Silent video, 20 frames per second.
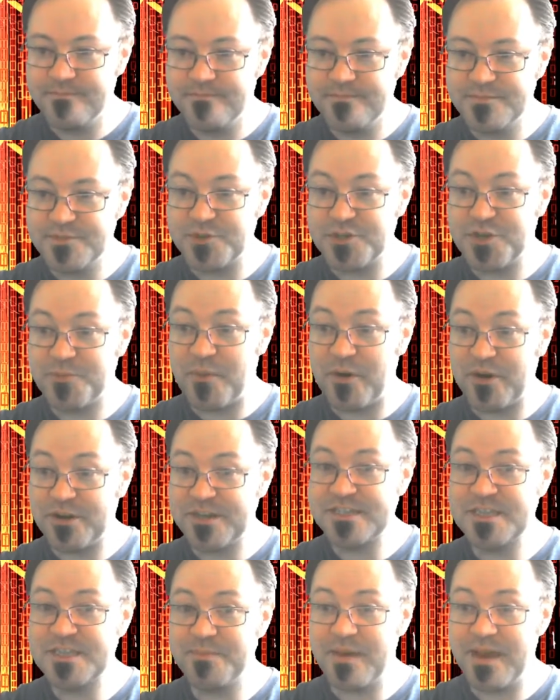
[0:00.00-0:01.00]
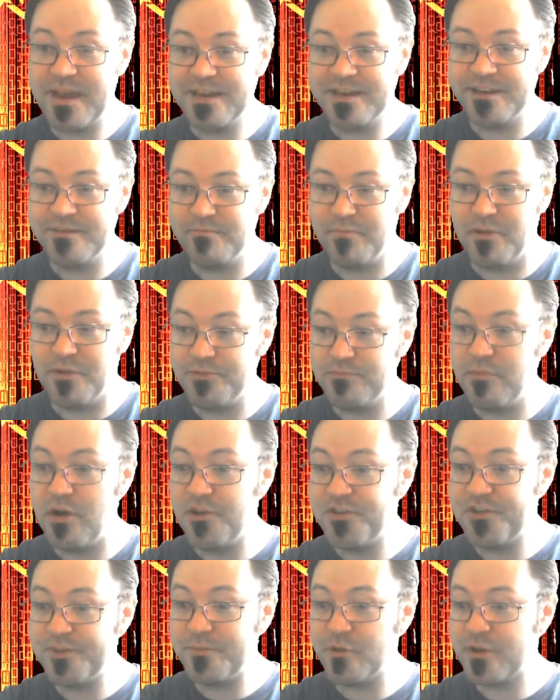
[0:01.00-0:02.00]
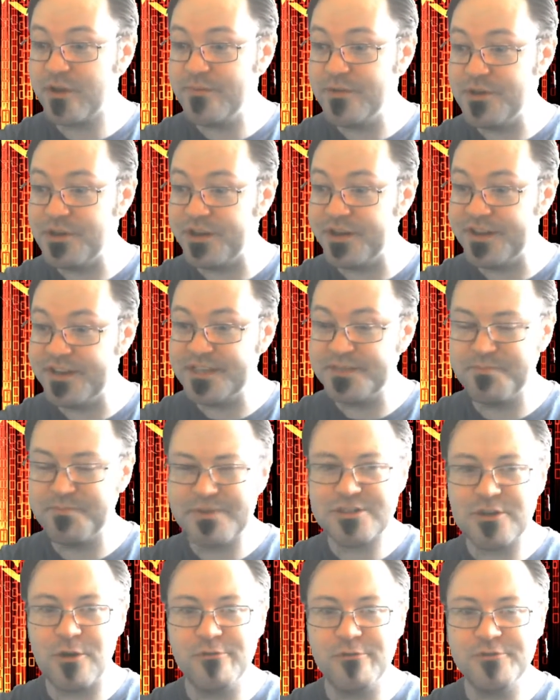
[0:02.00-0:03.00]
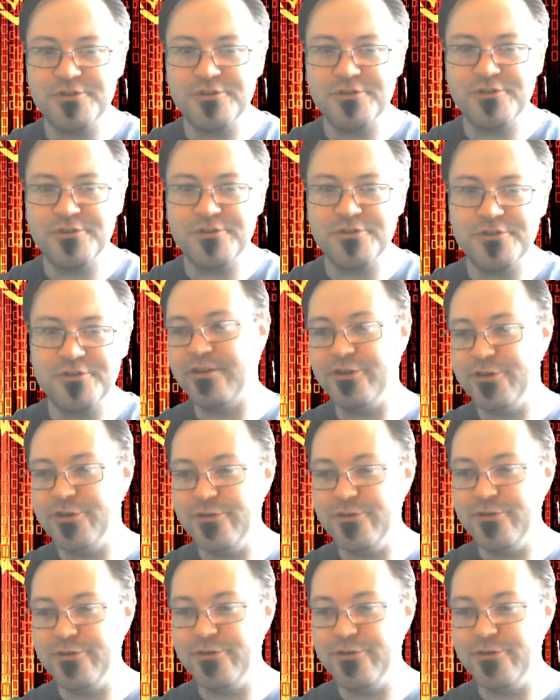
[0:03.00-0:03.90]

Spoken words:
so to participate in multiple communities, but don't just like use